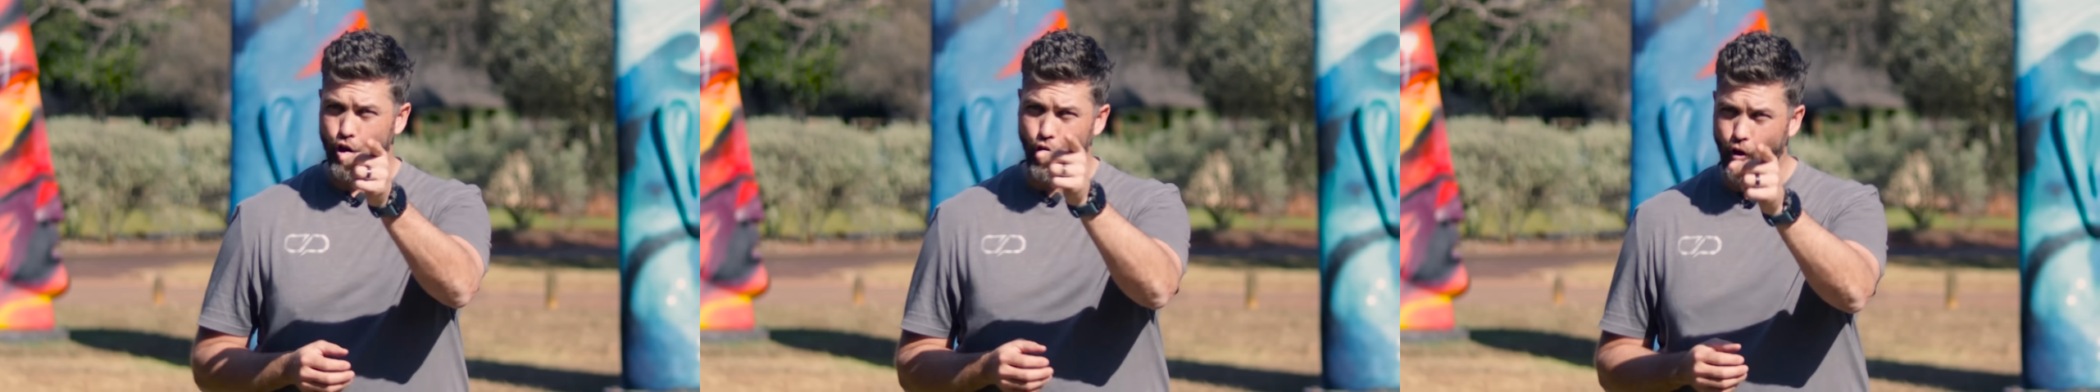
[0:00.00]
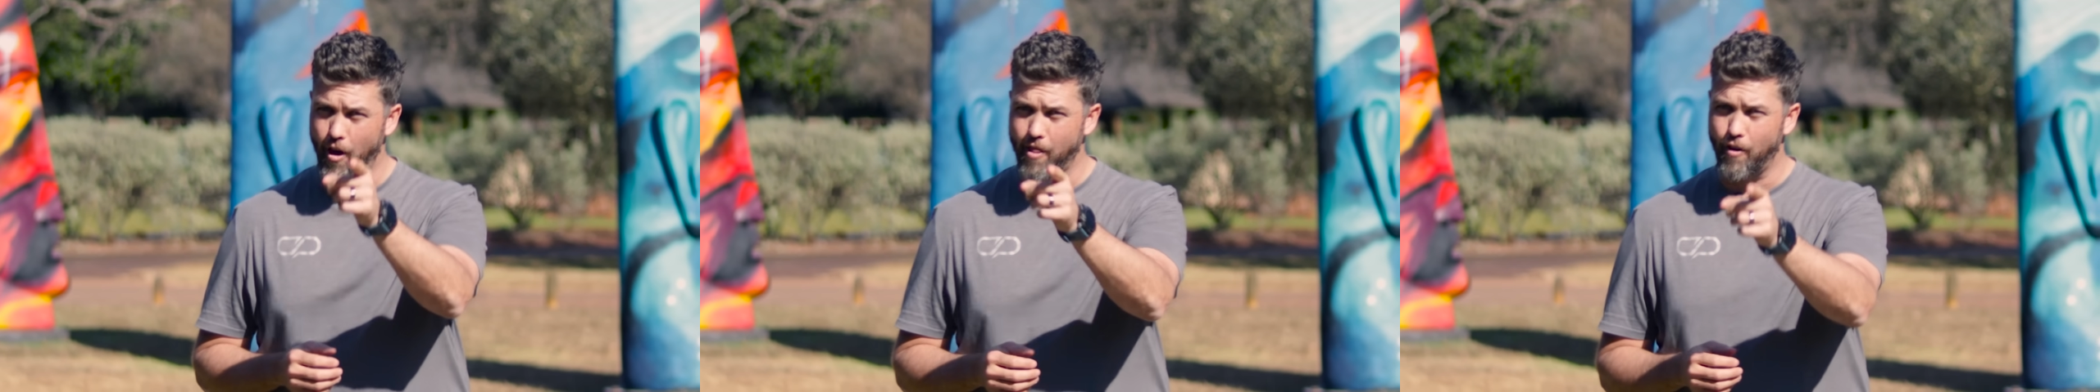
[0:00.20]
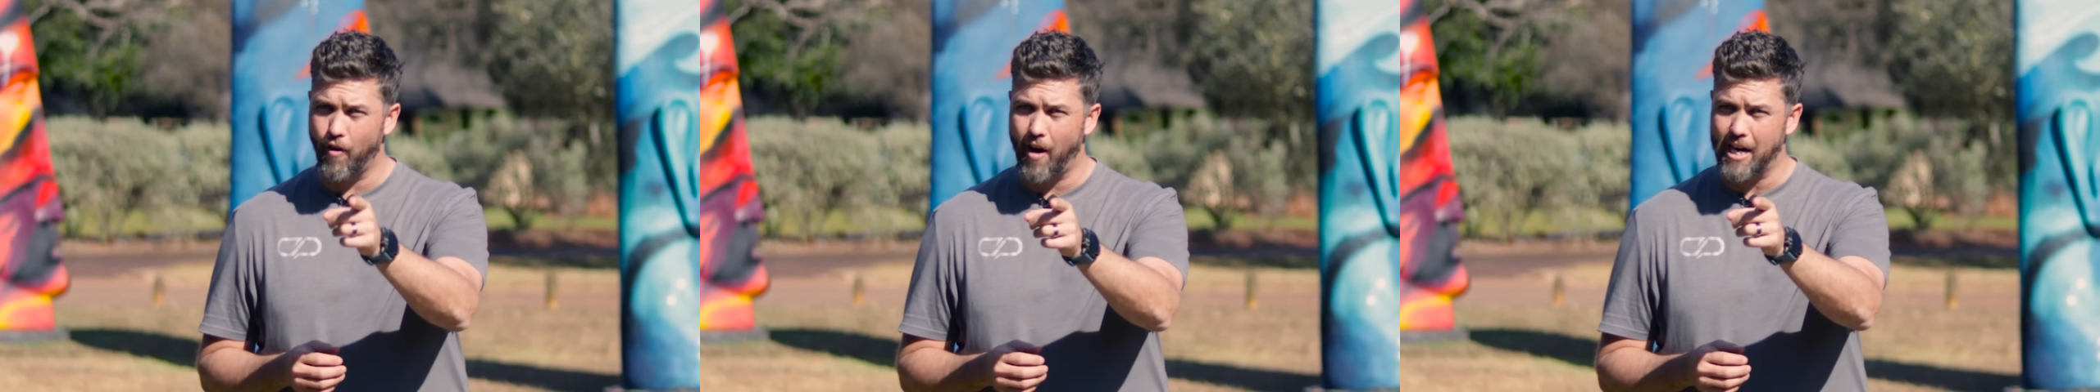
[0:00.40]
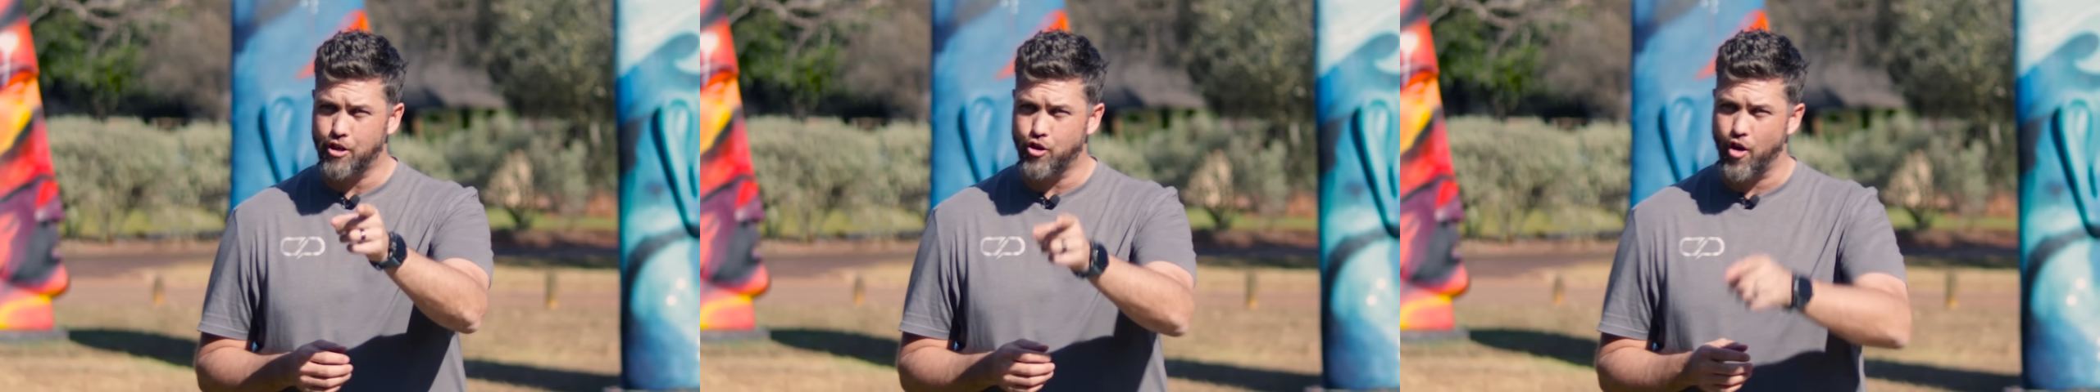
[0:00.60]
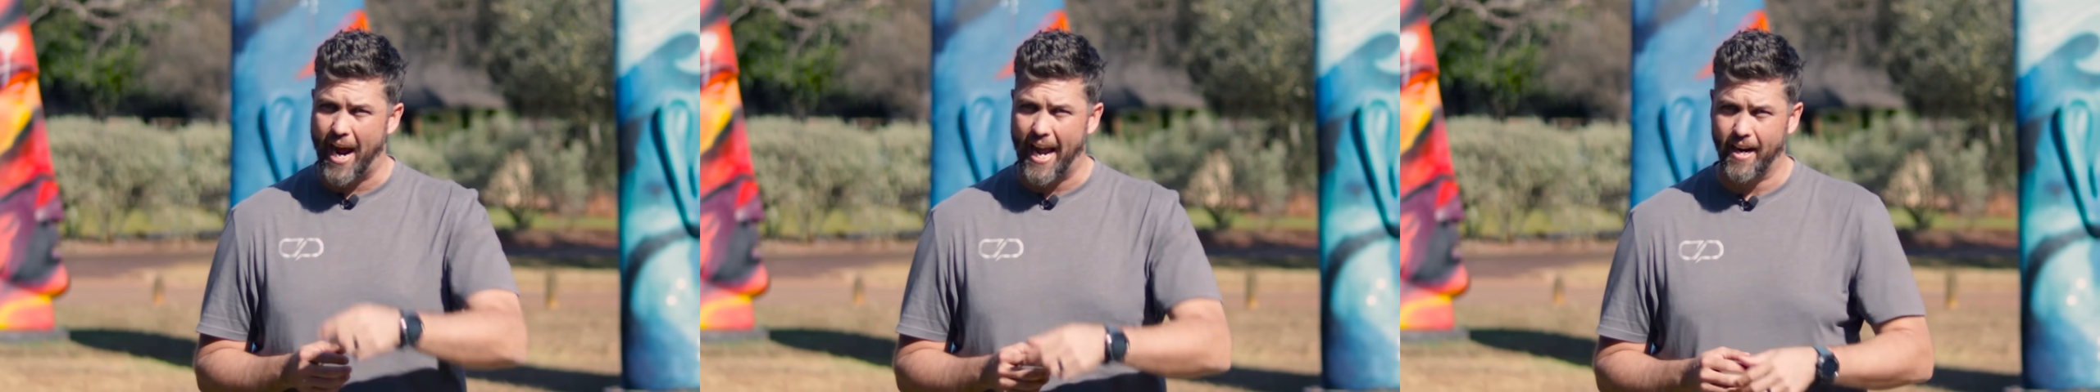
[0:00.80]
you're on the
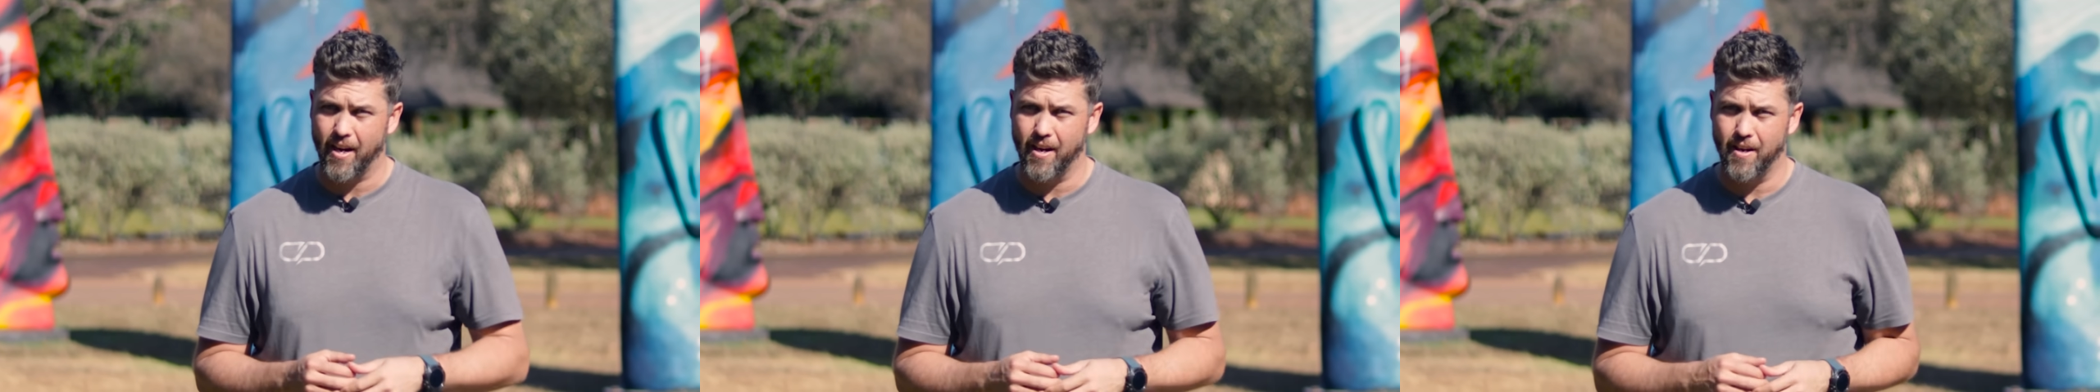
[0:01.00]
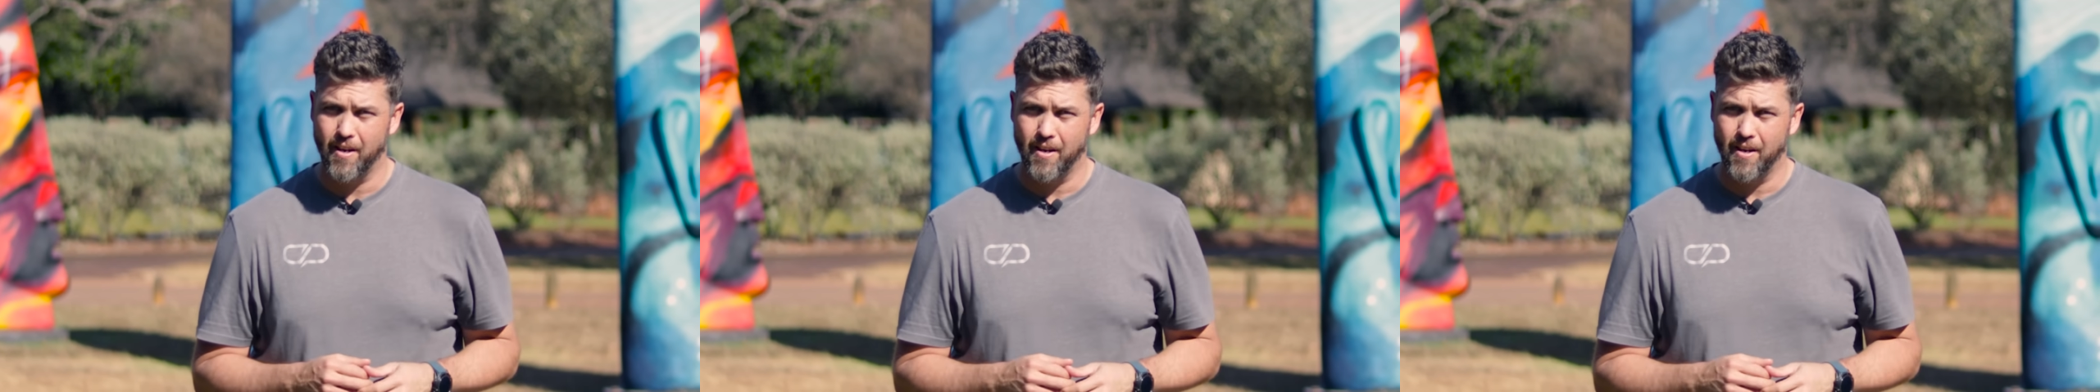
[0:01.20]
right track.